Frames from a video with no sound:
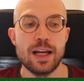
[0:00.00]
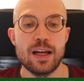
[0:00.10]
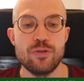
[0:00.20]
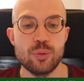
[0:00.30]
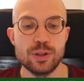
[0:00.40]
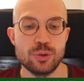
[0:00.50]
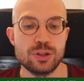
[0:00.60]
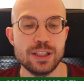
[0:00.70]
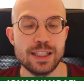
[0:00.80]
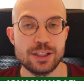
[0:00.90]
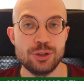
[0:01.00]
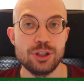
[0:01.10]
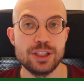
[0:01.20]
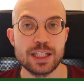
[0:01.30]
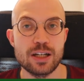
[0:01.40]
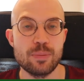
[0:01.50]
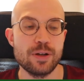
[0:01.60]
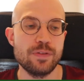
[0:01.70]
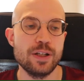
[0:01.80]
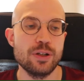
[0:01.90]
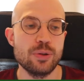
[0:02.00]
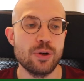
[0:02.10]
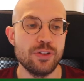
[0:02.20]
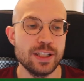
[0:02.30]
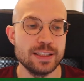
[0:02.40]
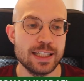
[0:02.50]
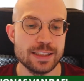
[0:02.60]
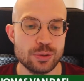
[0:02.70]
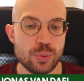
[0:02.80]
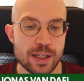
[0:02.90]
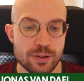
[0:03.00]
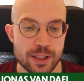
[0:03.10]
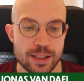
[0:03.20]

If you want to see this, you should check out my video on this as well.